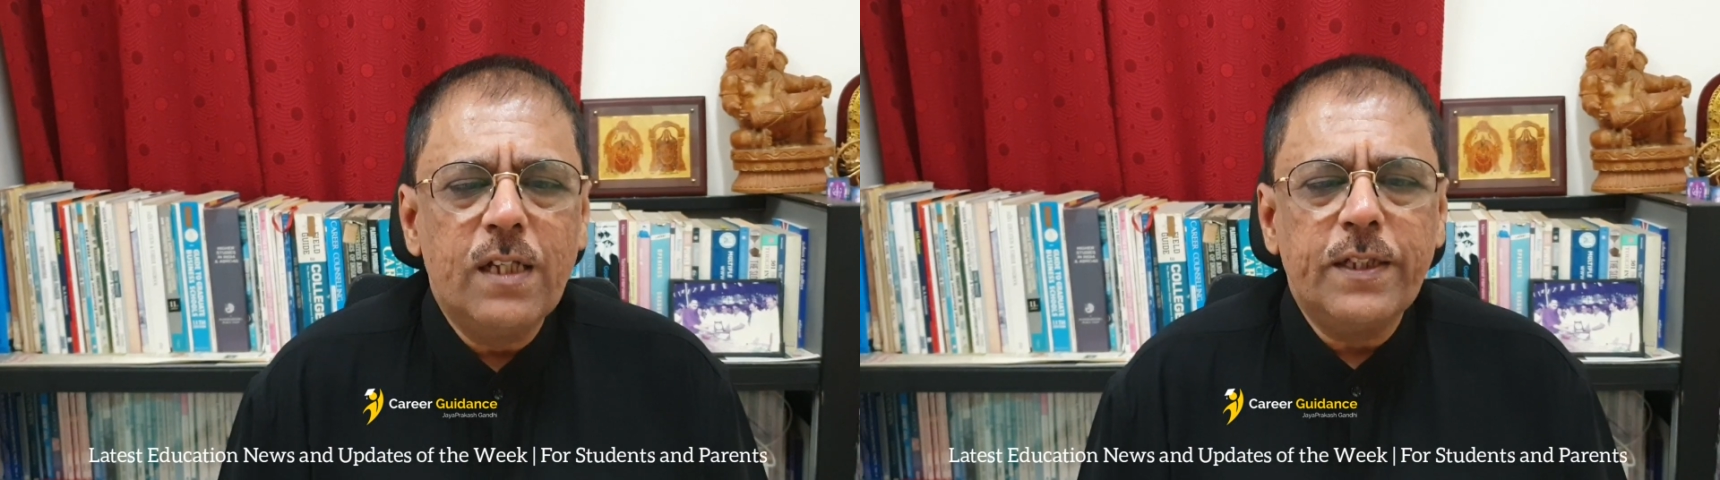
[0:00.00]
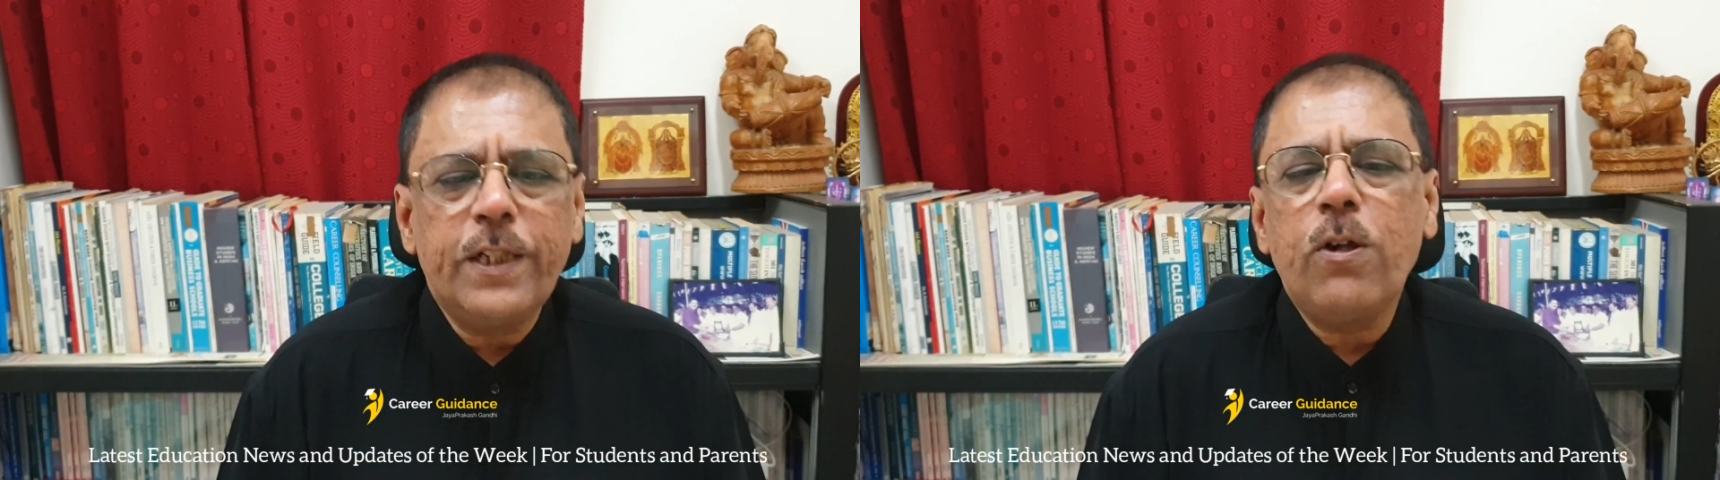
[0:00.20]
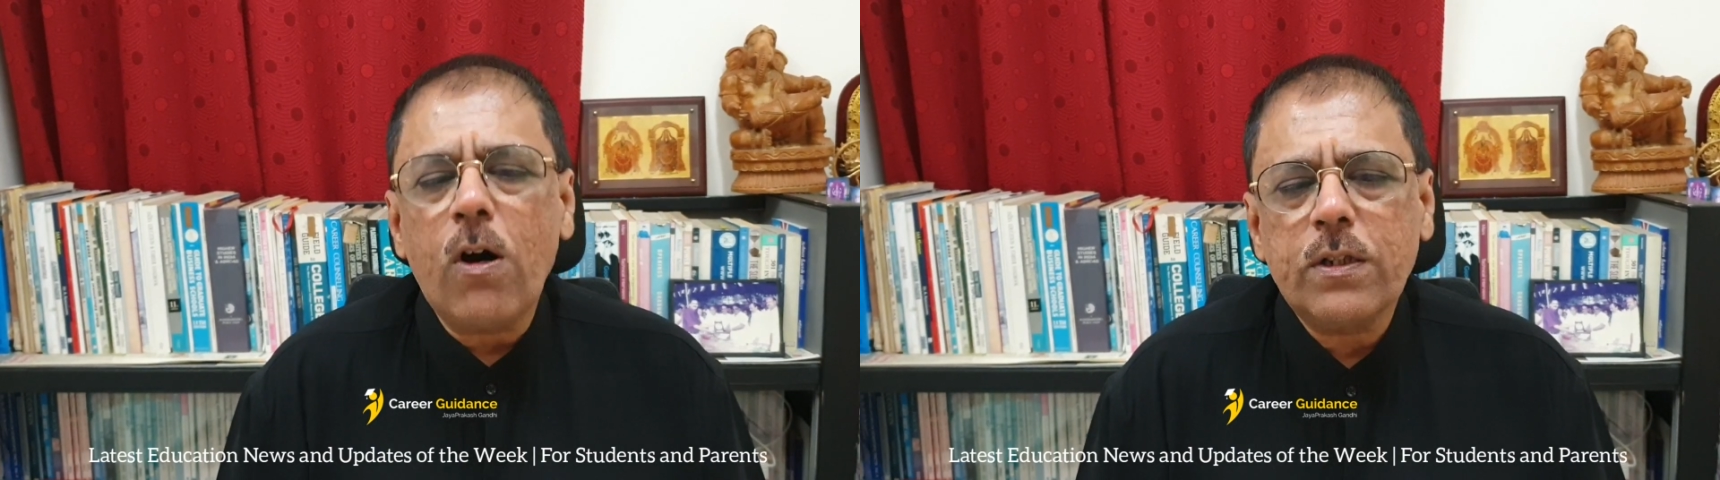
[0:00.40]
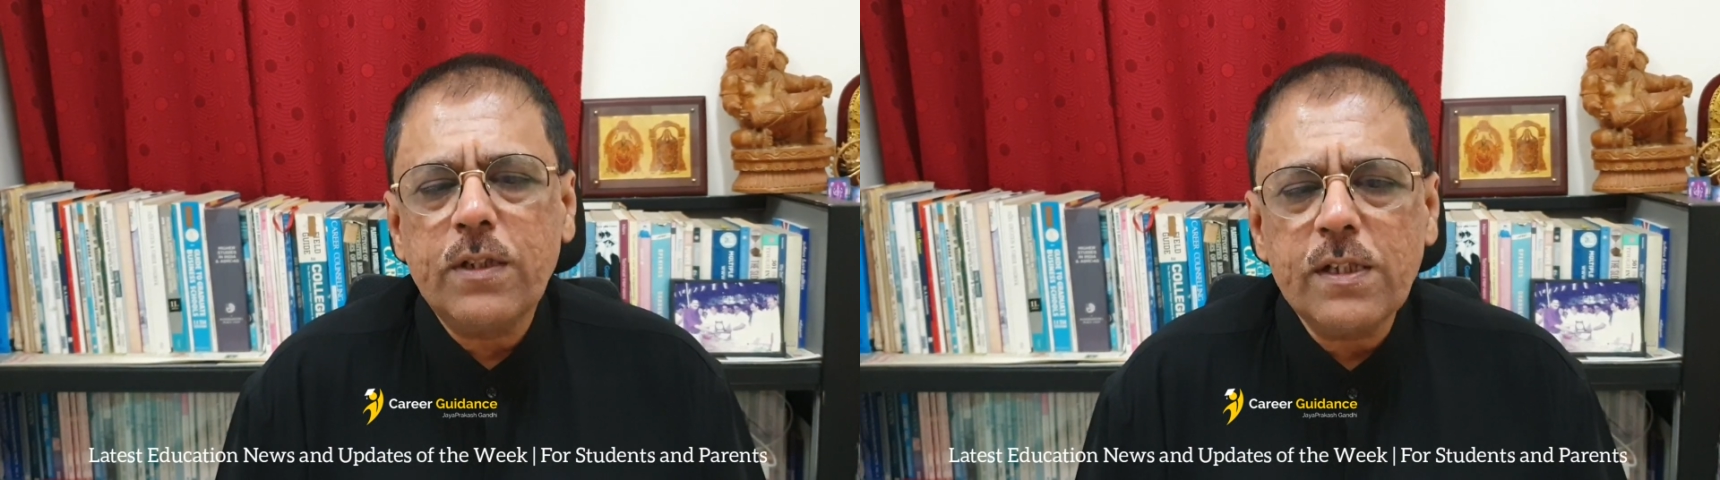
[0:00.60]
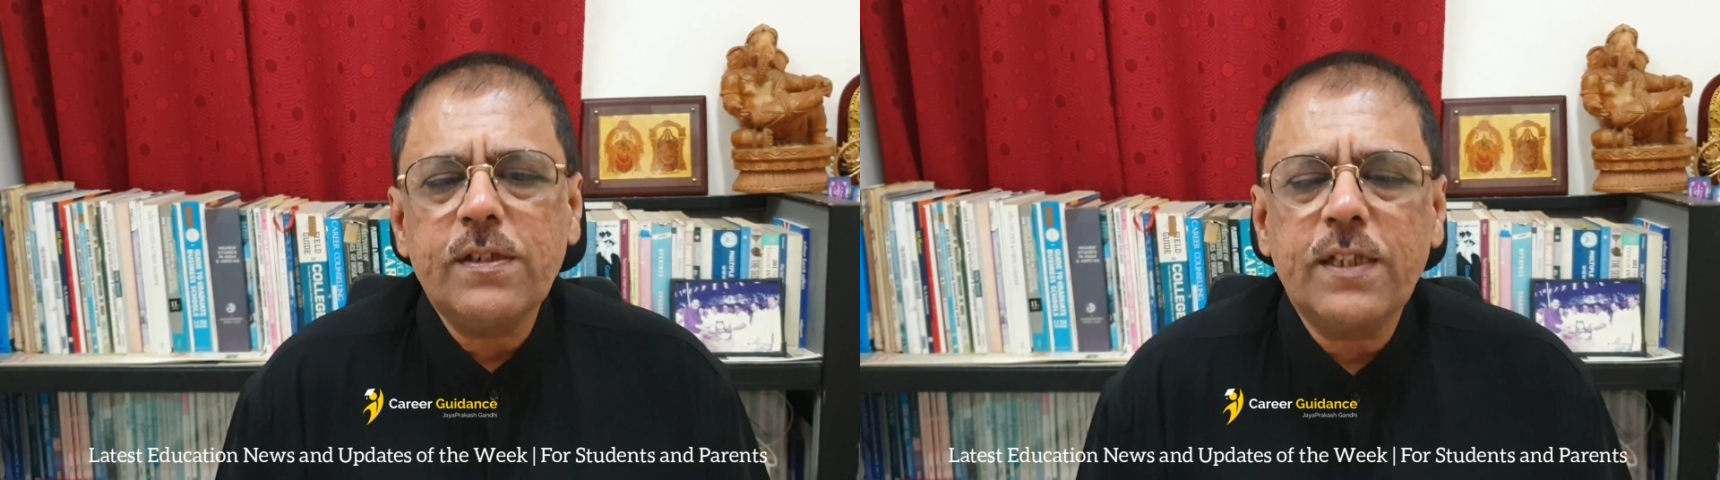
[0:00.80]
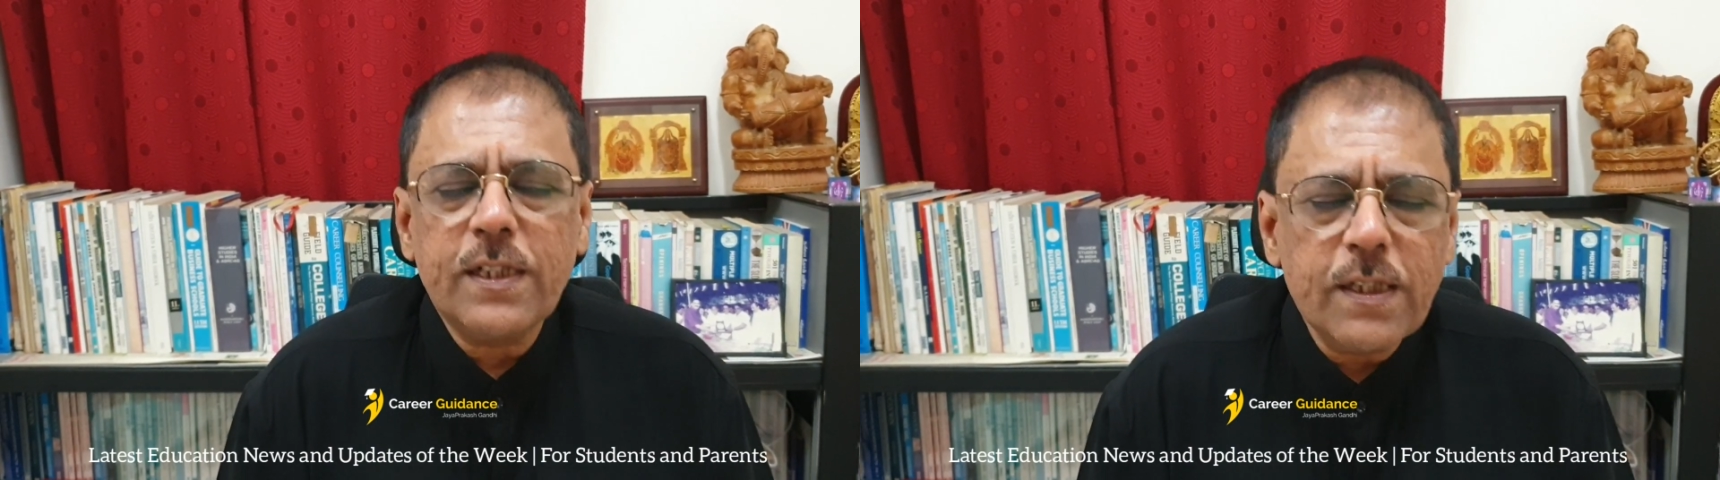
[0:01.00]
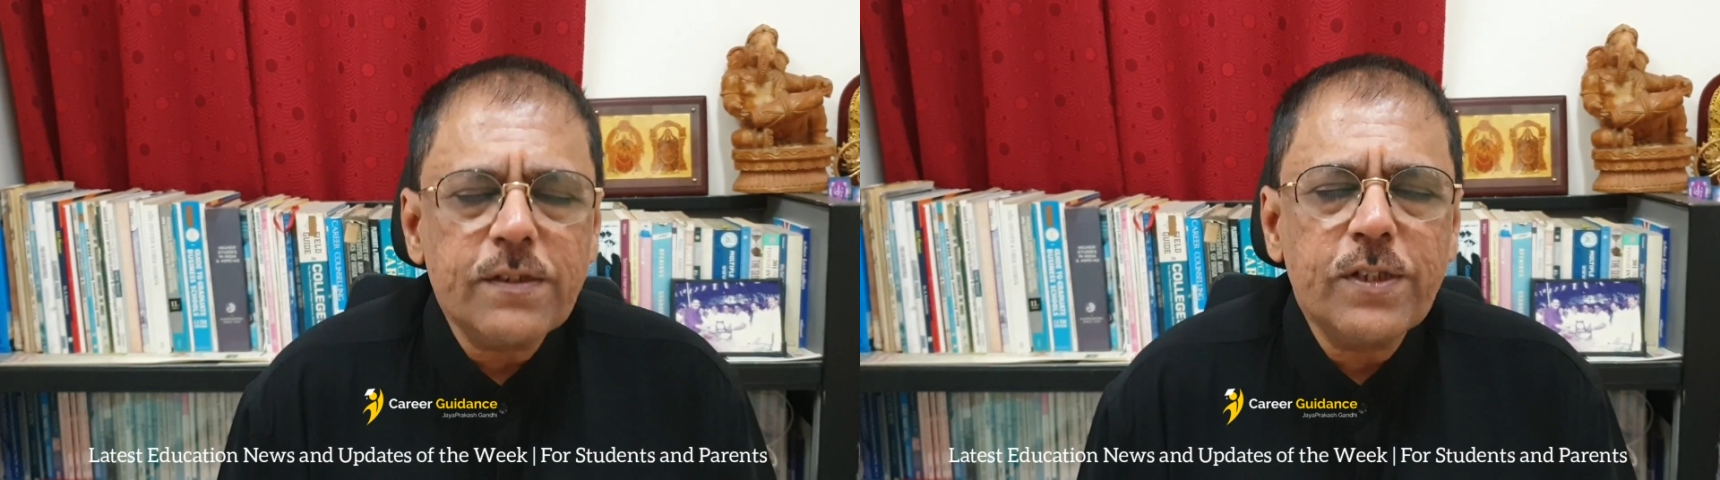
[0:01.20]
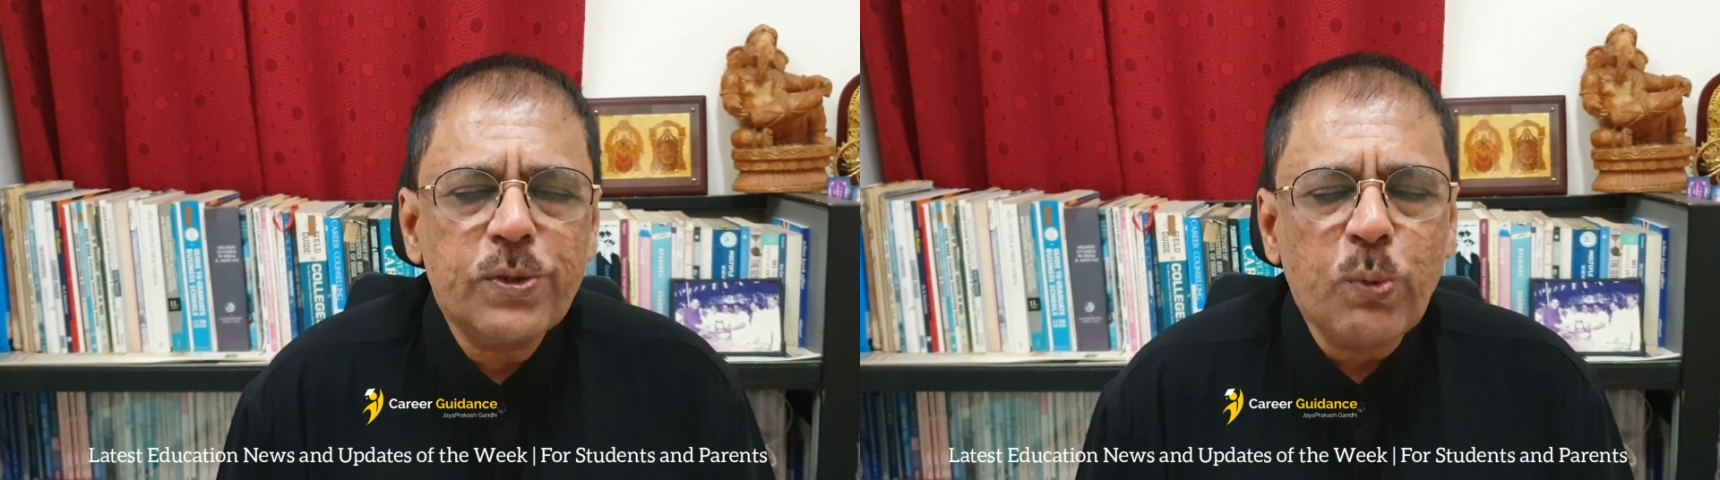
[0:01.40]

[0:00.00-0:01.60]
The doctors and the nurses